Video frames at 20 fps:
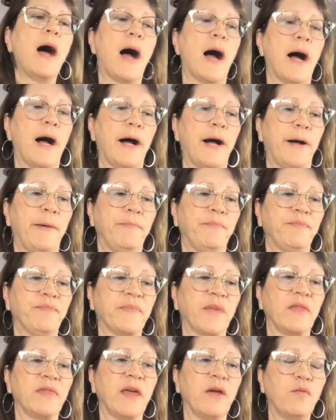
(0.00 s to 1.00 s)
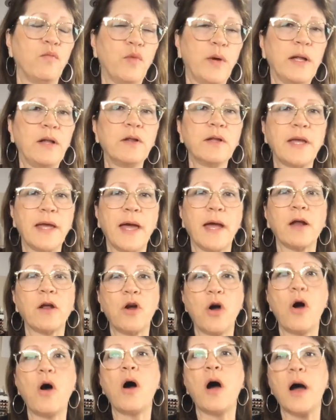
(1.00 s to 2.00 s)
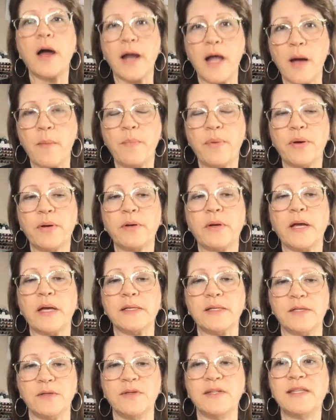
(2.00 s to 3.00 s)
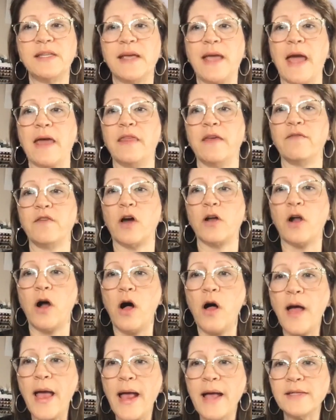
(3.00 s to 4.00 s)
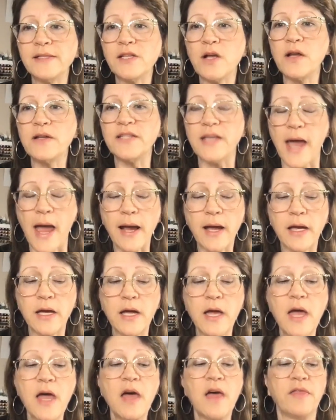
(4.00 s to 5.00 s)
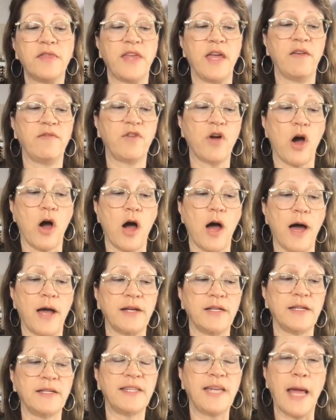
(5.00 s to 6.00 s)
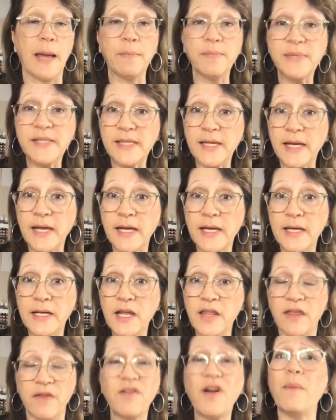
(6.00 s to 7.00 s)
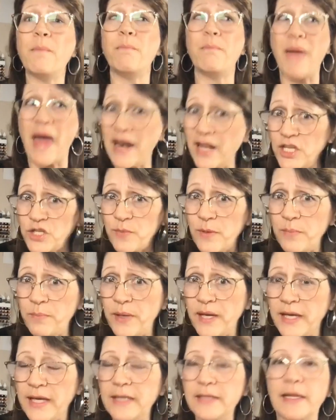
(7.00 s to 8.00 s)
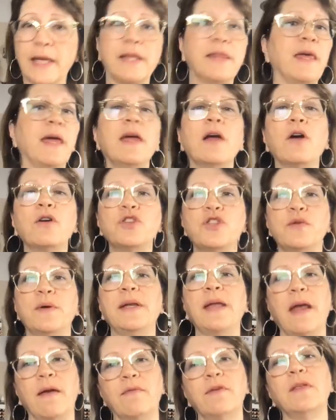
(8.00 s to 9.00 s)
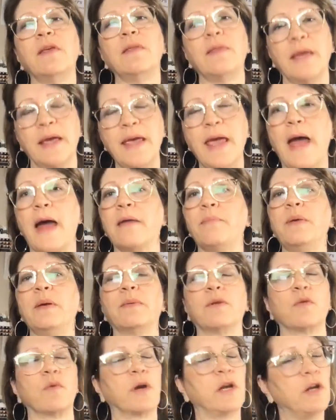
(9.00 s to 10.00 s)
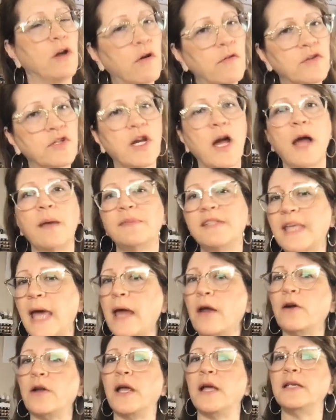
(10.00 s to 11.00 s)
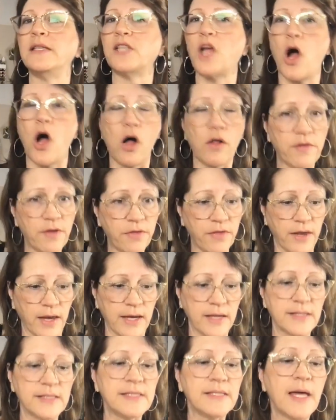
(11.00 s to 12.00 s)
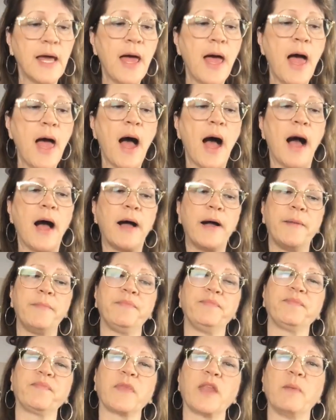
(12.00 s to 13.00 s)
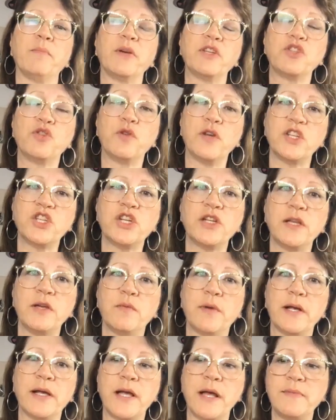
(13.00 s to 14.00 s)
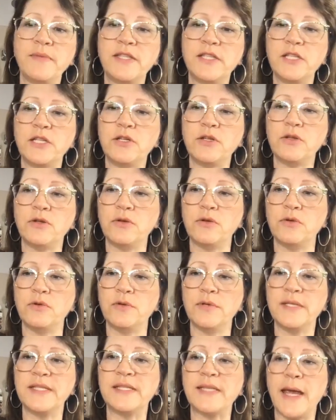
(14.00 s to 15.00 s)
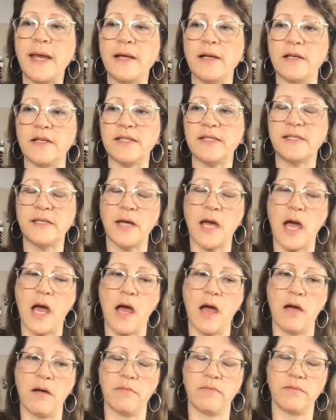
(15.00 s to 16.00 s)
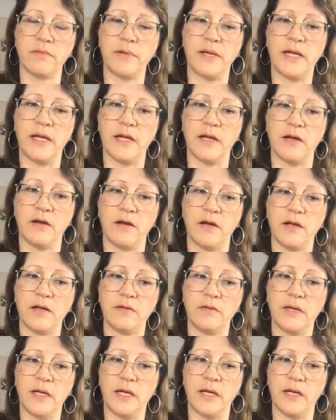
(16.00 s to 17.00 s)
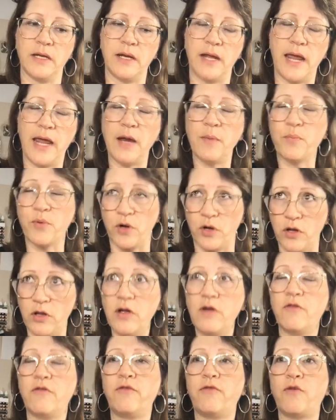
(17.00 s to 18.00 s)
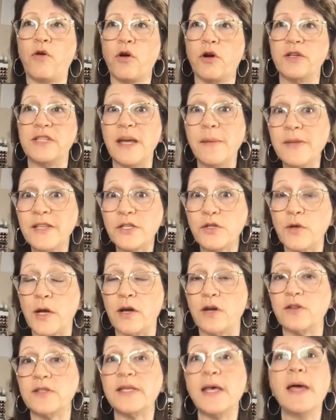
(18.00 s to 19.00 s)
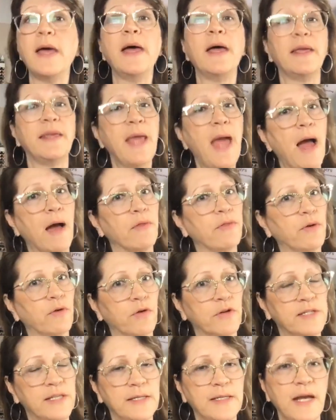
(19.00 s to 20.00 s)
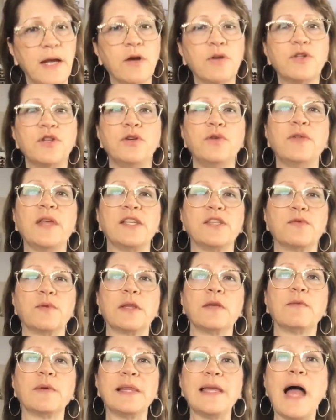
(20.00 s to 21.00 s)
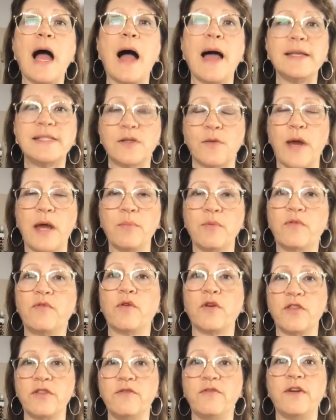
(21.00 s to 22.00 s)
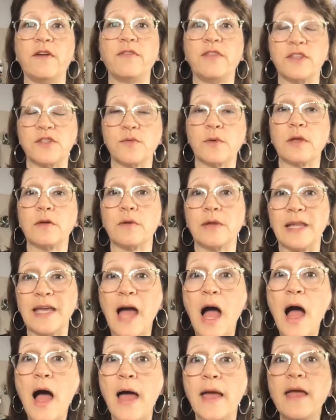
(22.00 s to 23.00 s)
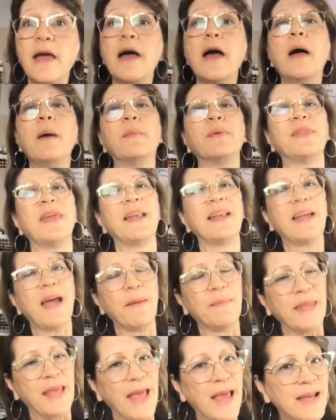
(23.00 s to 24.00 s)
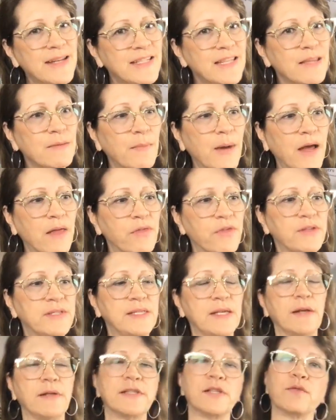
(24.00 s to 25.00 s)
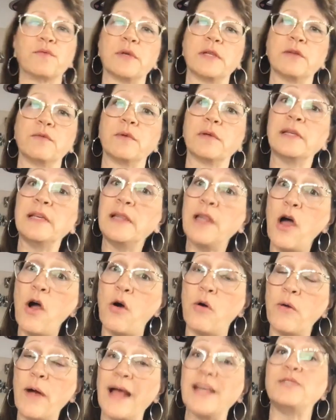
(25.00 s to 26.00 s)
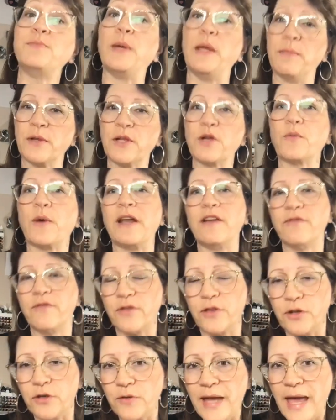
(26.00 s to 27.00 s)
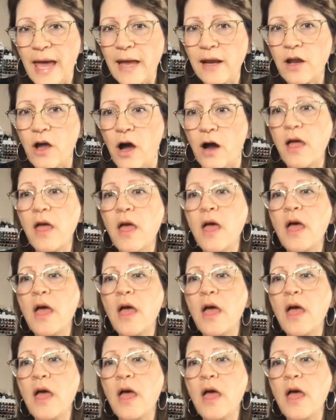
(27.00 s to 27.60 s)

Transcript: Um, they will get caught up as soon as they can. They've got all hands on deck. They've got temps in. They've got management picking. Like they are doing everything they can. People are working overtime, Saturdays, all the things. Um, but traditionally, when it comes to sales uh, in in April for demonstrators, yeah, there is a day or two that's really, really high. So April 4th and 5th is really, really high. But then come the end of the month, sales are really, really low as people are waiting for the new catalog.